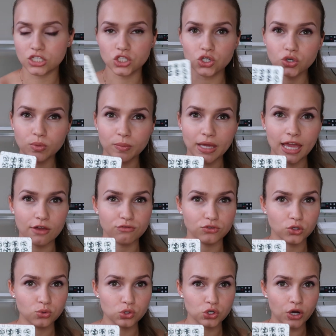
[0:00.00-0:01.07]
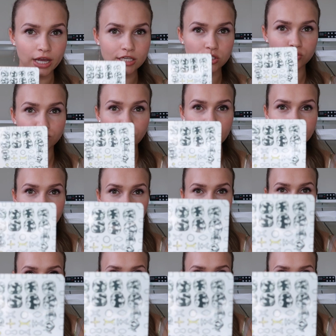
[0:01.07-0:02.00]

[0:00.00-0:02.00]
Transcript: it took me a few tries to find out